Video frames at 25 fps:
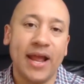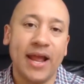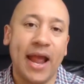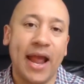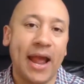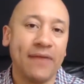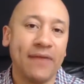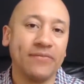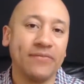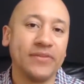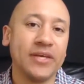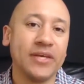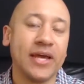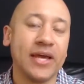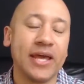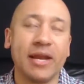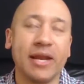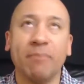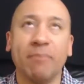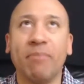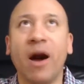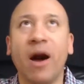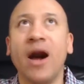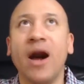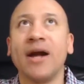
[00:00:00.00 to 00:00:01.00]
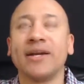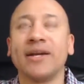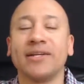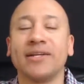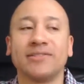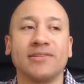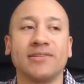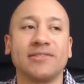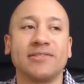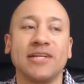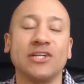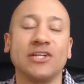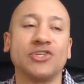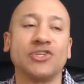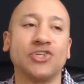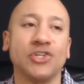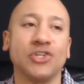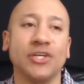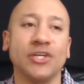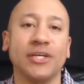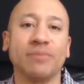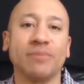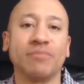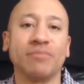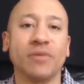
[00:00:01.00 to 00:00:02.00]
And a bond is
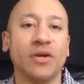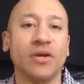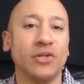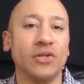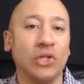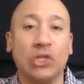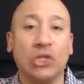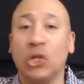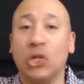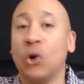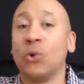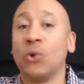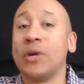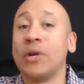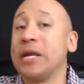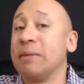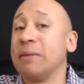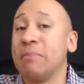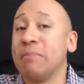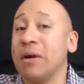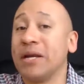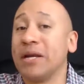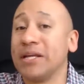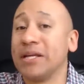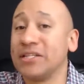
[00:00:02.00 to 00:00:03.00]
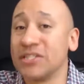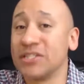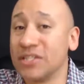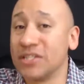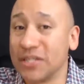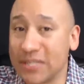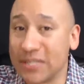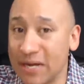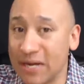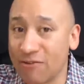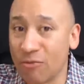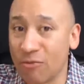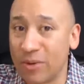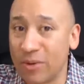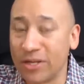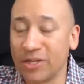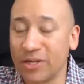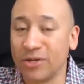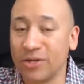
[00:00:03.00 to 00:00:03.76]
essentially loaning money to the government.